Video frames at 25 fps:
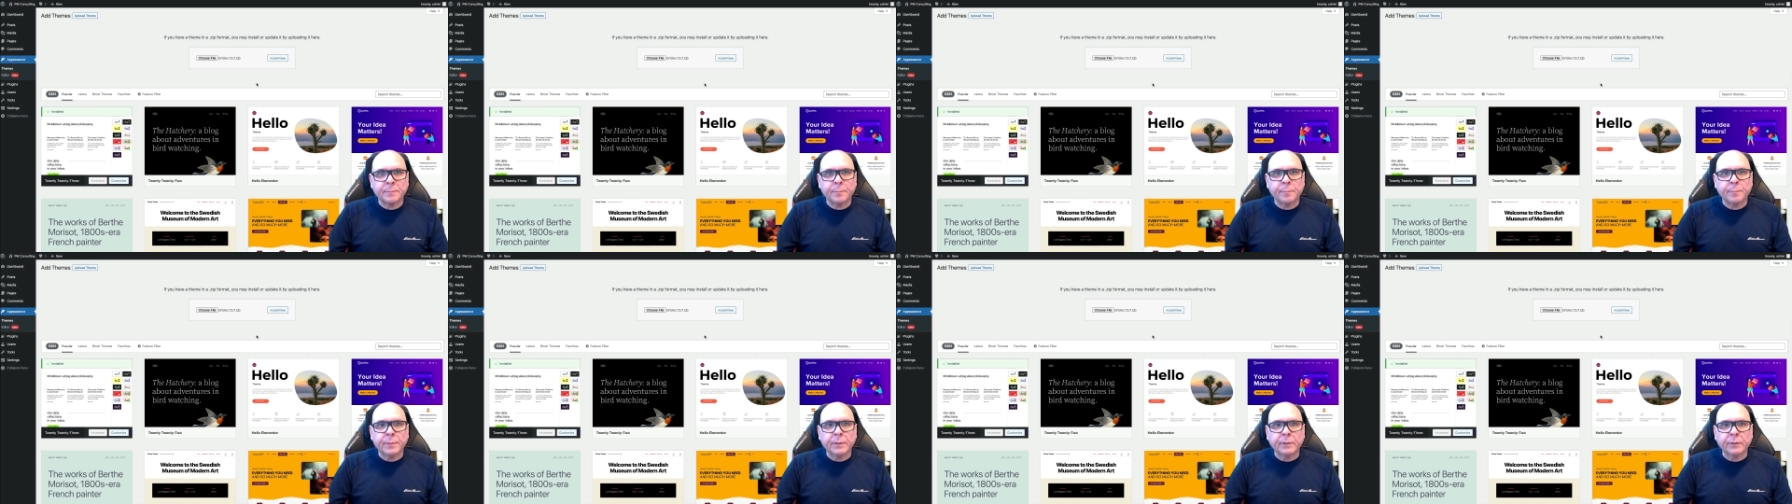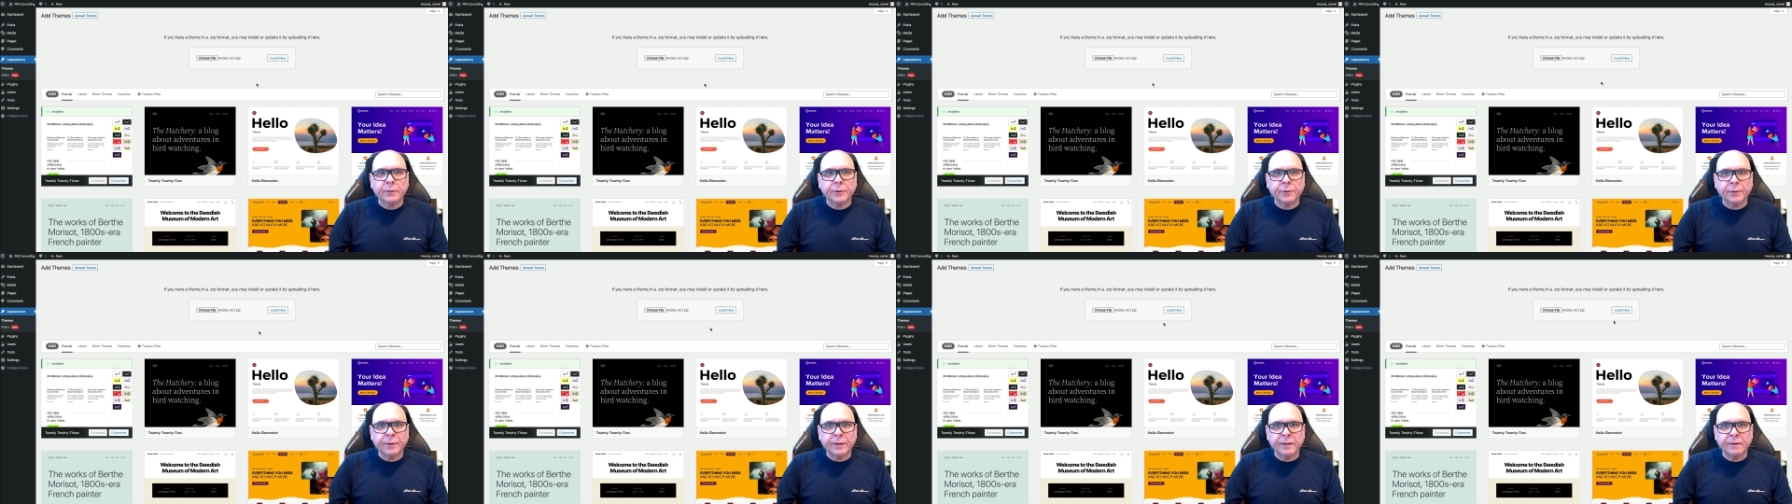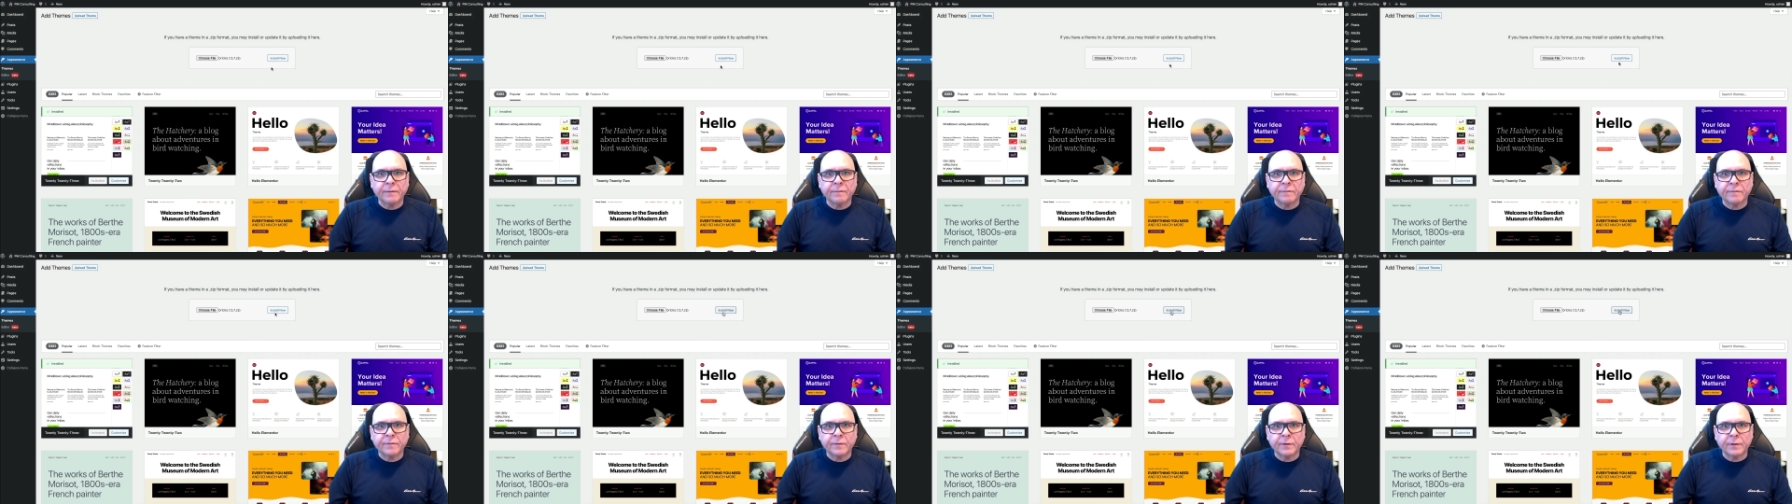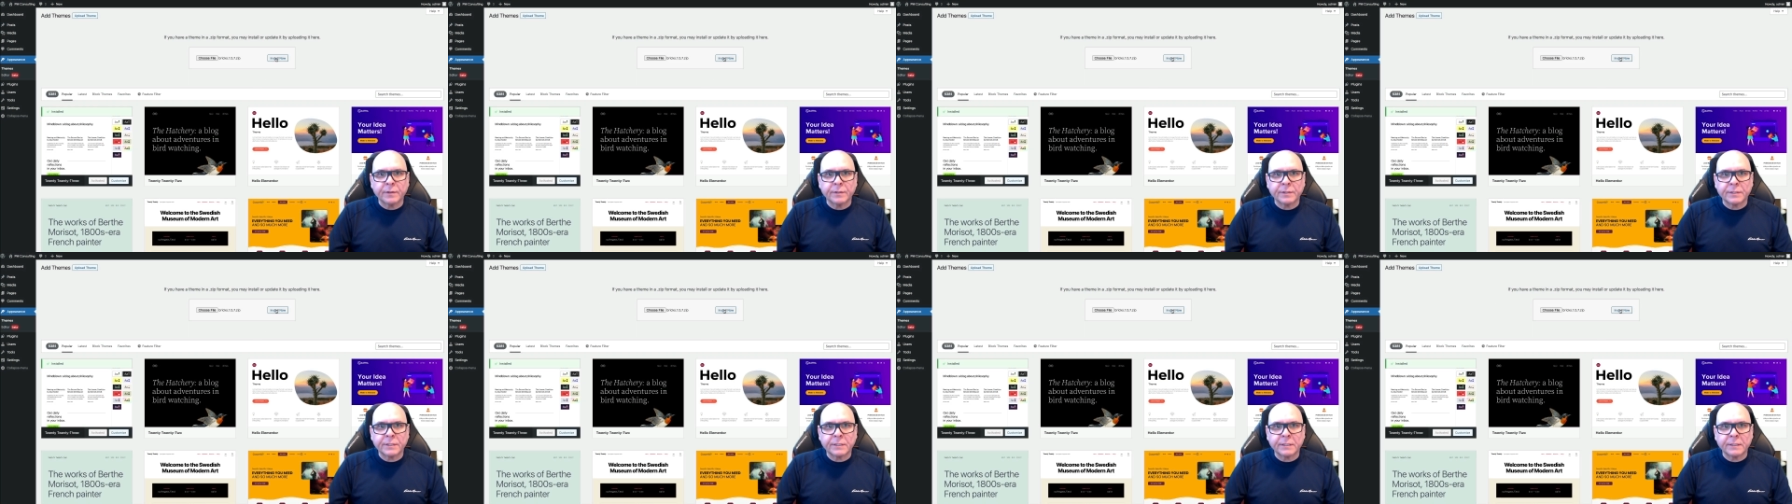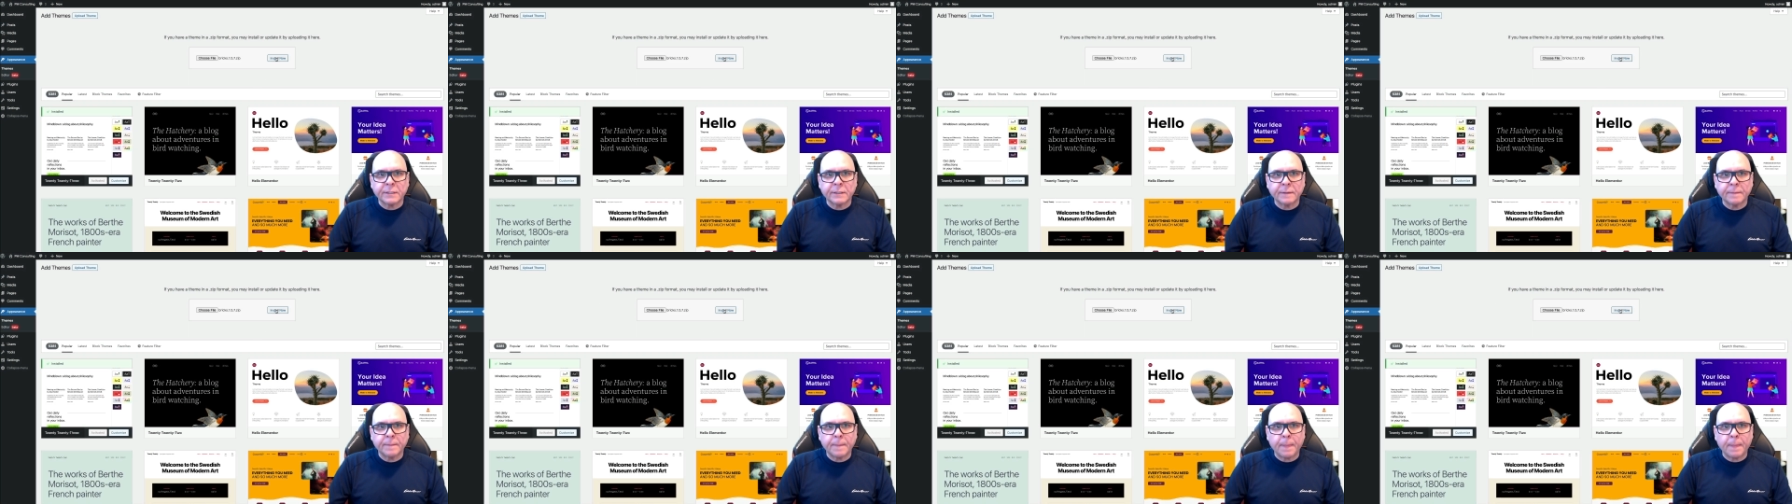Builder in first,